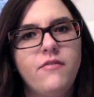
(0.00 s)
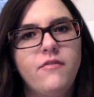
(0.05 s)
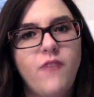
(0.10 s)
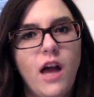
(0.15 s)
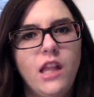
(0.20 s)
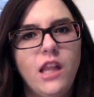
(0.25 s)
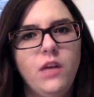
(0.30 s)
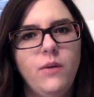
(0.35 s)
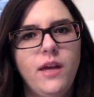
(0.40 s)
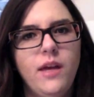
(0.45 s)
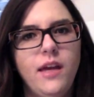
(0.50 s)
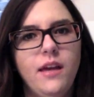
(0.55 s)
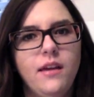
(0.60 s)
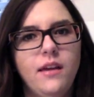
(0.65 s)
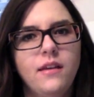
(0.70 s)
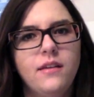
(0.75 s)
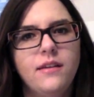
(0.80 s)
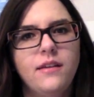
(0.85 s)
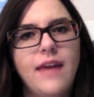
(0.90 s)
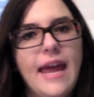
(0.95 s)
following
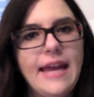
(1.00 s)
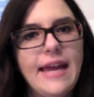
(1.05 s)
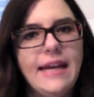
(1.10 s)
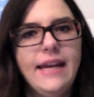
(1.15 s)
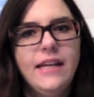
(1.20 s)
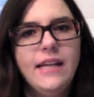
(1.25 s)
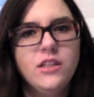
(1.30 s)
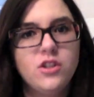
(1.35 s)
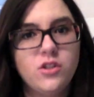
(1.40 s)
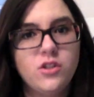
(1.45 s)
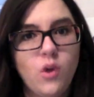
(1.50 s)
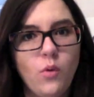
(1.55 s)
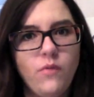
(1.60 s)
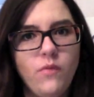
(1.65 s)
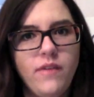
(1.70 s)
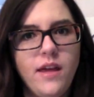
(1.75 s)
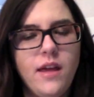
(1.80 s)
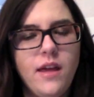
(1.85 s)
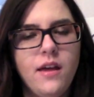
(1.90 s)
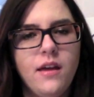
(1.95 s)
Caden and
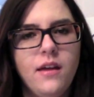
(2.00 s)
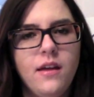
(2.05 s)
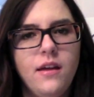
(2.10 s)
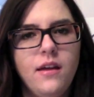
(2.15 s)
Sophie.